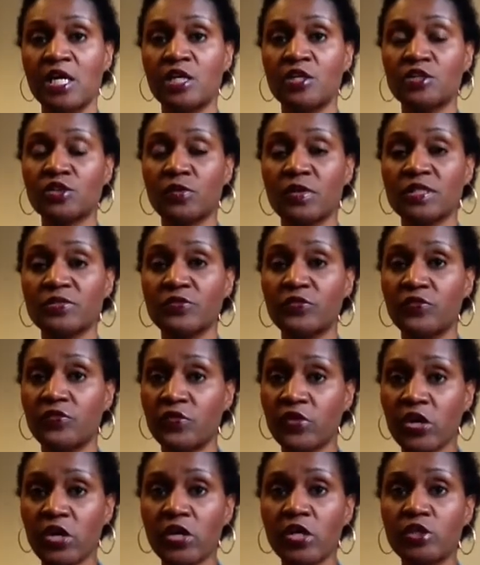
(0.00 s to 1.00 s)
So it's a
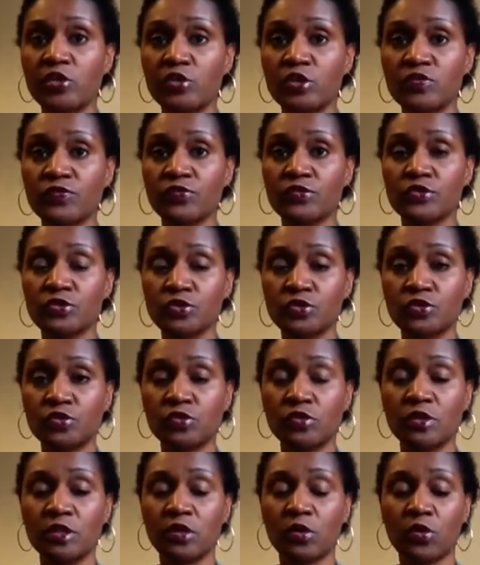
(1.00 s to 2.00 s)
very useful
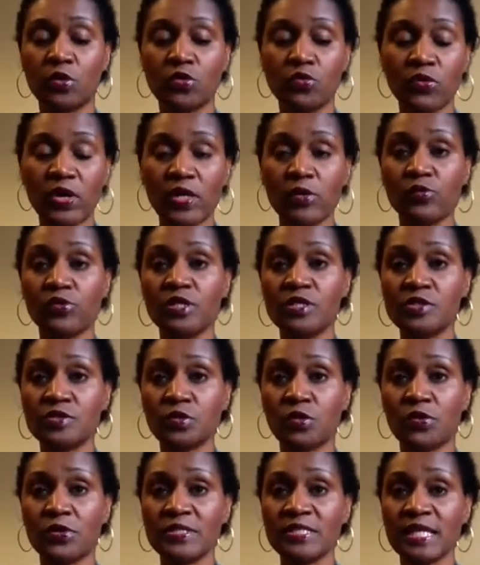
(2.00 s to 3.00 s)
tool and a great
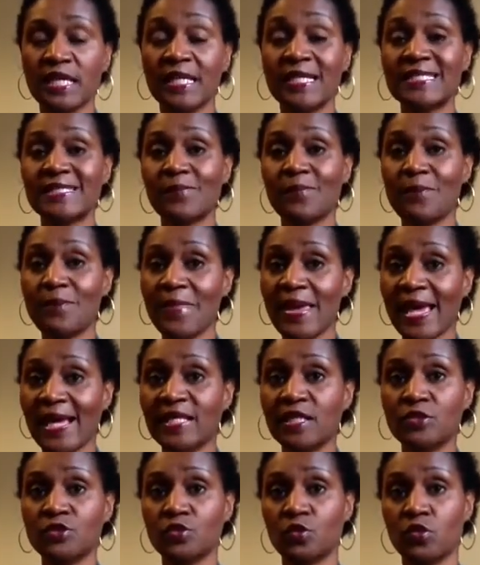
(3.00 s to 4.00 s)
resource, and it's a
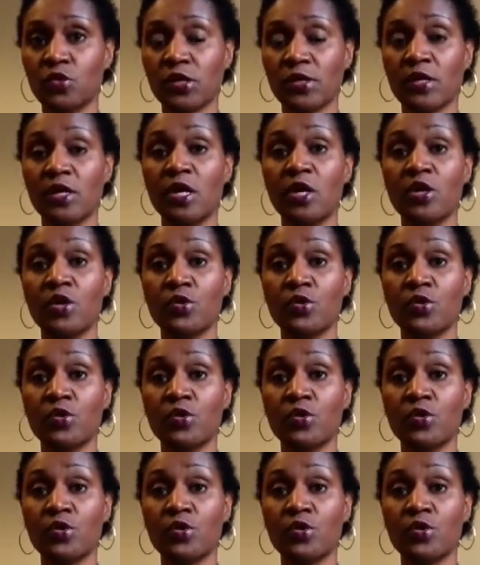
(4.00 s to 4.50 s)
mandatory